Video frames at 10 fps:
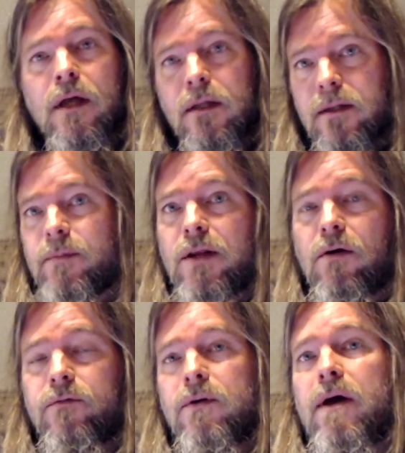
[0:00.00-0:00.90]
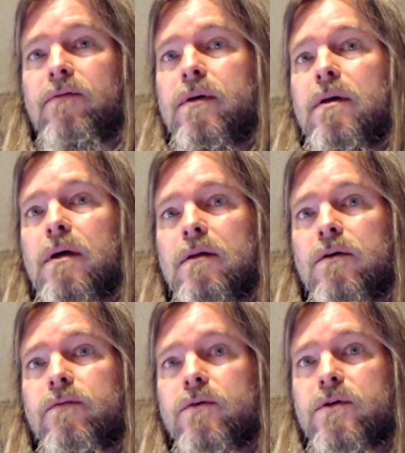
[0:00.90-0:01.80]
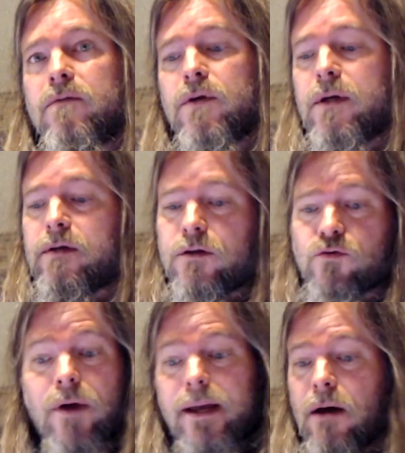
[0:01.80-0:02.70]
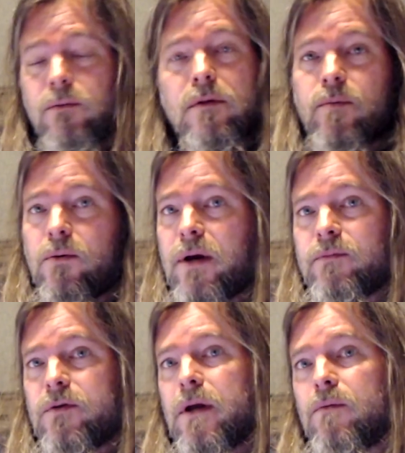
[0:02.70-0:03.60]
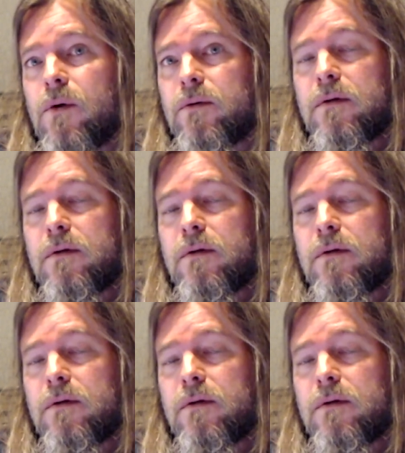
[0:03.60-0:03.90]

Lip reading: Let me know if you have it on your version of Unix, and try out the programs that I wrote.